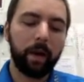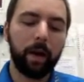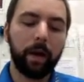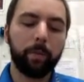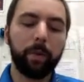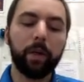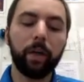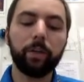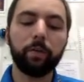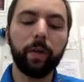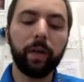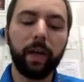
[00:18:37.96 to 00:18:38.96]

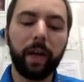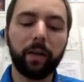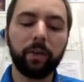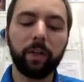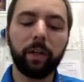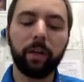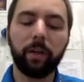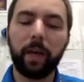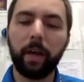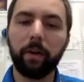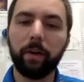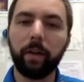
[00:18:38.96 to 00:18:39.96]
because we can actually
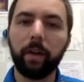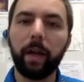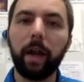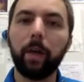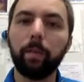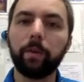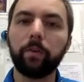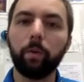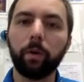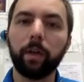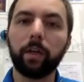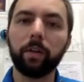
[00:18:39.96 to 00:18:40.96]
calculate how much
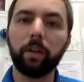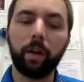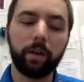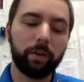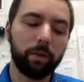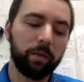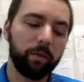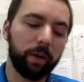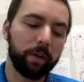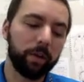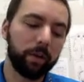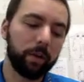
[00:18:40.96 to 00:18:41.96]
work is lost due to
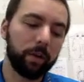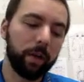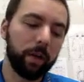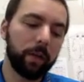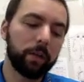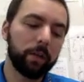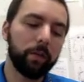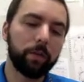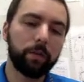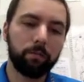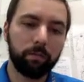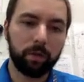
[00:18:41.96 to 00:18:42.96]
friction. So
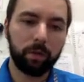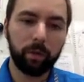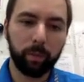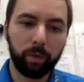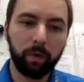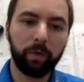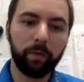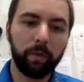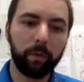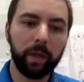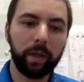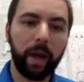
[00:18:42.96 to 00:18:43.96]
to prove that
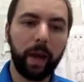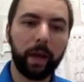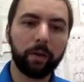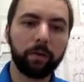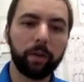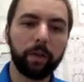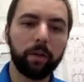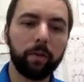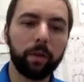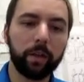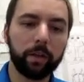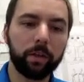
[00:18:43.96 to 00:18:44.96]
we can actually do
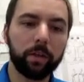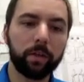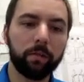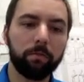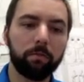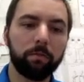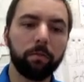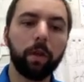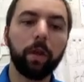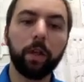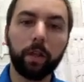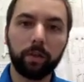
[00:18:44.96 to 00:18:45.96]
this,
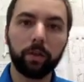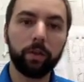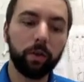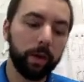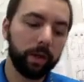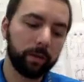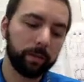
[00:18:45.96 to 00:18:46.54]
let's do it.